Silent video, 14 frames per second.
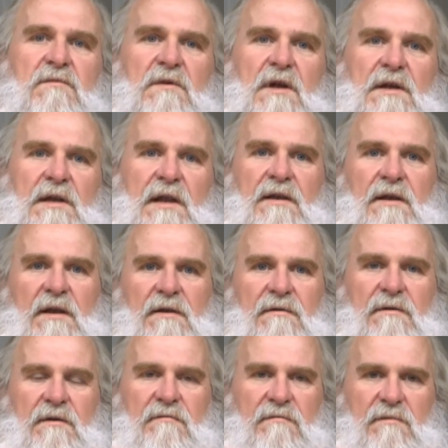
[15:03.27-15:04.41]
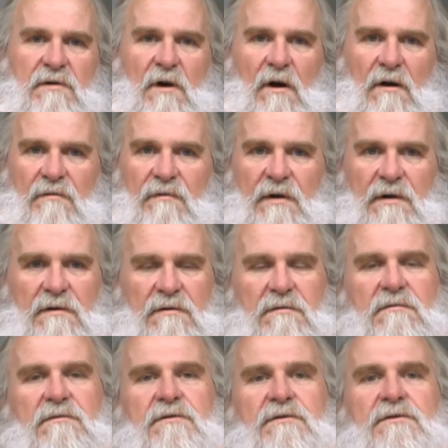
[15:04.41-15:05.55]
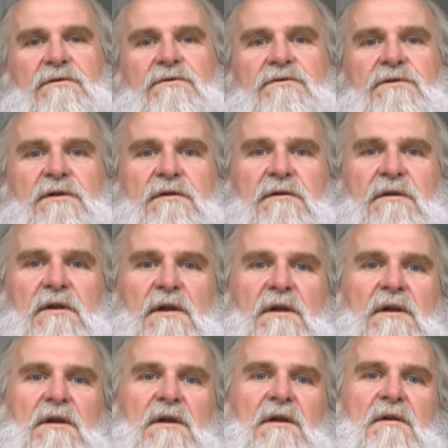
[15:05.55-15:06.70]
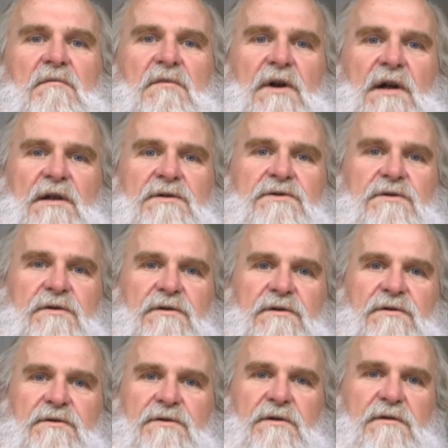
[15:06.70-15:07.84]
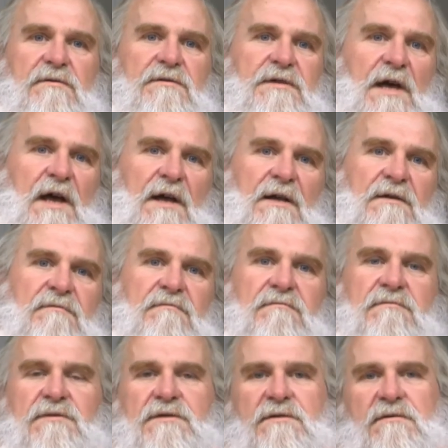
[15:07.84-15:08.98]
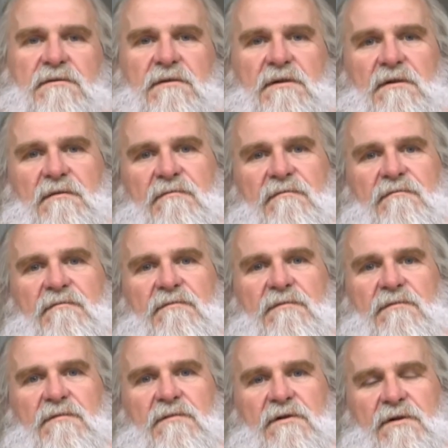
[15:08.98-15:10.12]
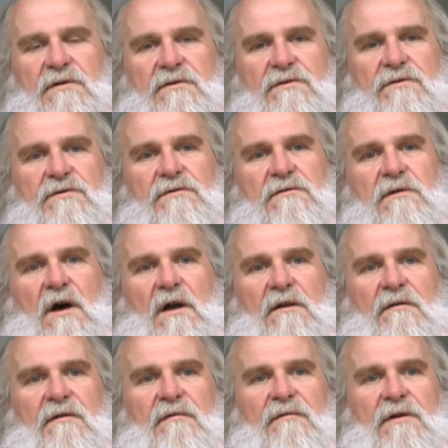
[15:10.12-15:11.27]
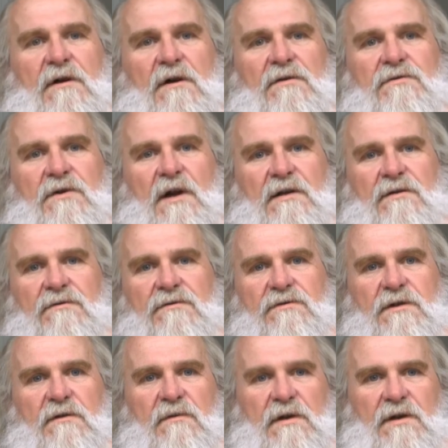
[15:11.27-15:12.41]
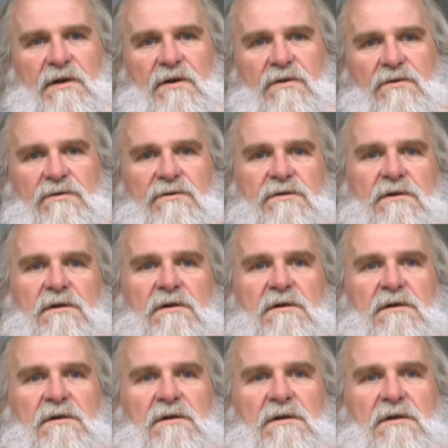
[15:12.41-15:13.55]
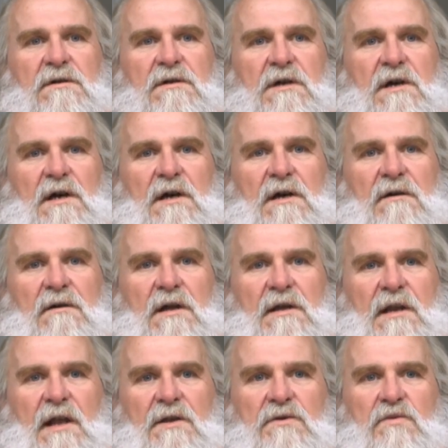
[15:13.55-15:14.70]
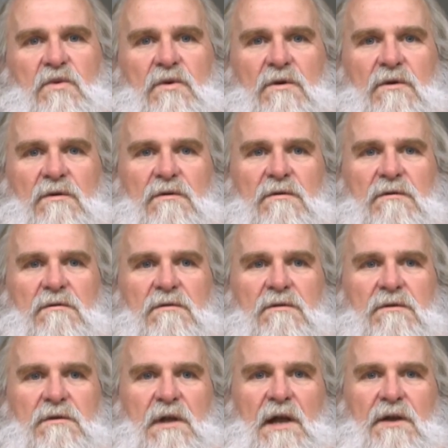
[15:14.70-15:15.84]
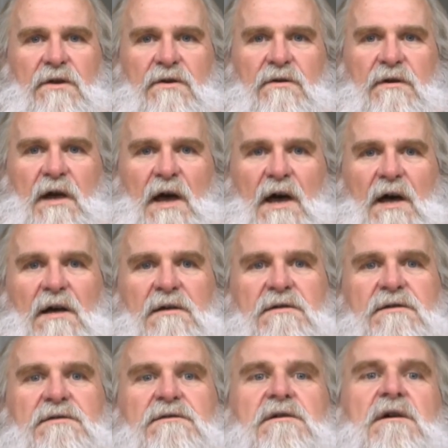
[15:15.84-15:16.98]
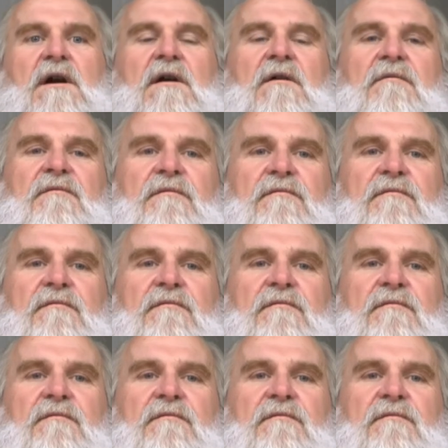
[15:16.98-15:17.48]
and then guardrail crews and bridge crews and signs crews, a lot of different contractors that we use. And that's for that you guys, our